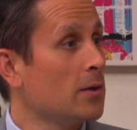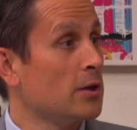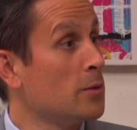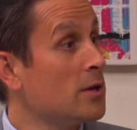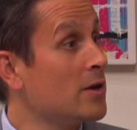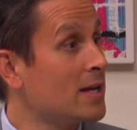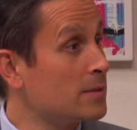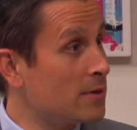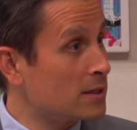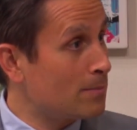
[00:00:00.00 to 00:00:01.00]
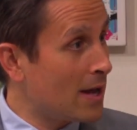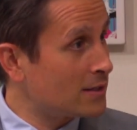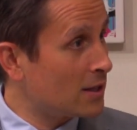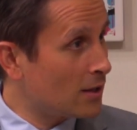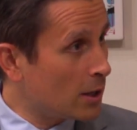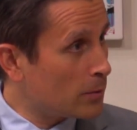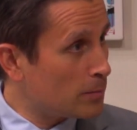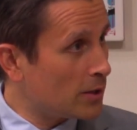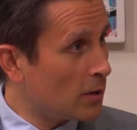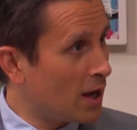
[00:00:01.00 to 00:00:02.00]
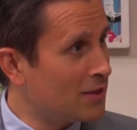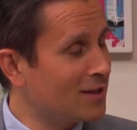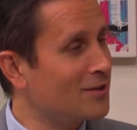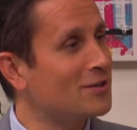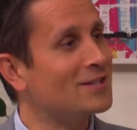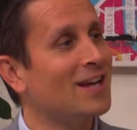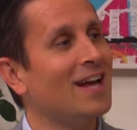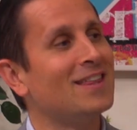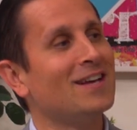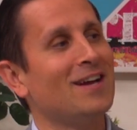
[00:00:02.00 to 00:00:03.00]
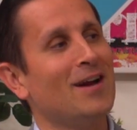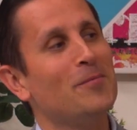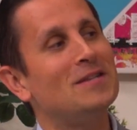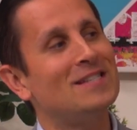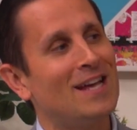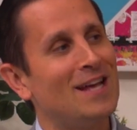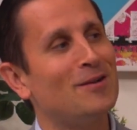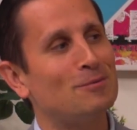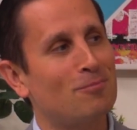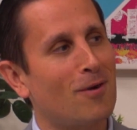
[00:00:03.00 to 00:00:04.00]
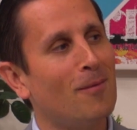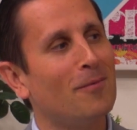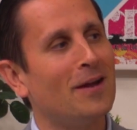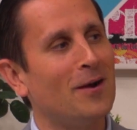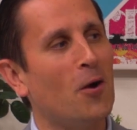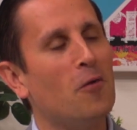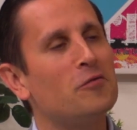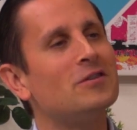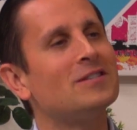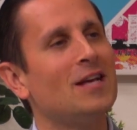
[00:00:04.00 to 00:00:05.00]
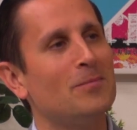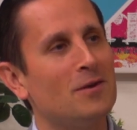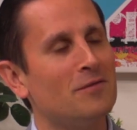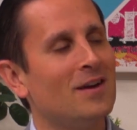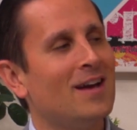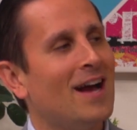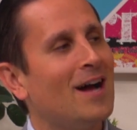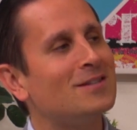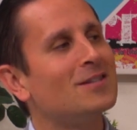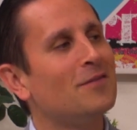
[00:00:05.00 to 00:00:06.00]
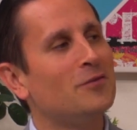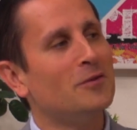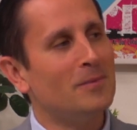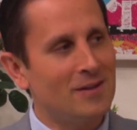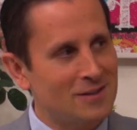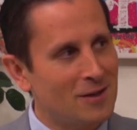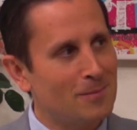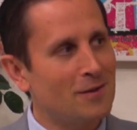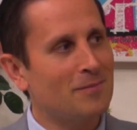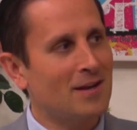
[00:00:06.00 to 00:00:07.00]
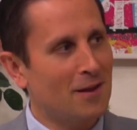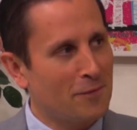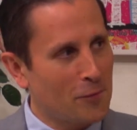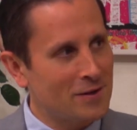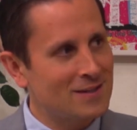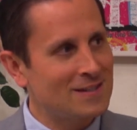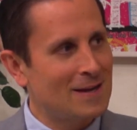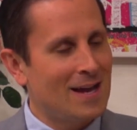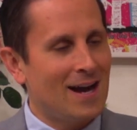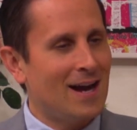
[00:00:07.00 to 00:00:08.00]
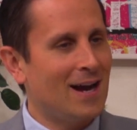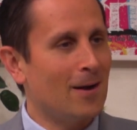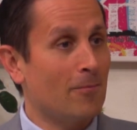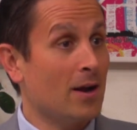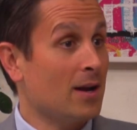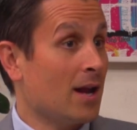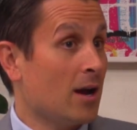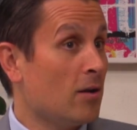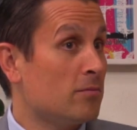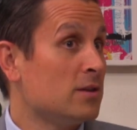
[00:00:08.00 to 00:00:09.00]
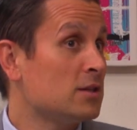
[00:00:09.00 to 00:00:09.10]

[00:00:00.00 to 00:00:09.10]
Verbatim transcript: way, the humidity hasn't been as bad as I thought it would be. Really? I think there's, a, I think I would say there's probably an overstatement of how tough the humidity is going to be from Californians. Um, right now, this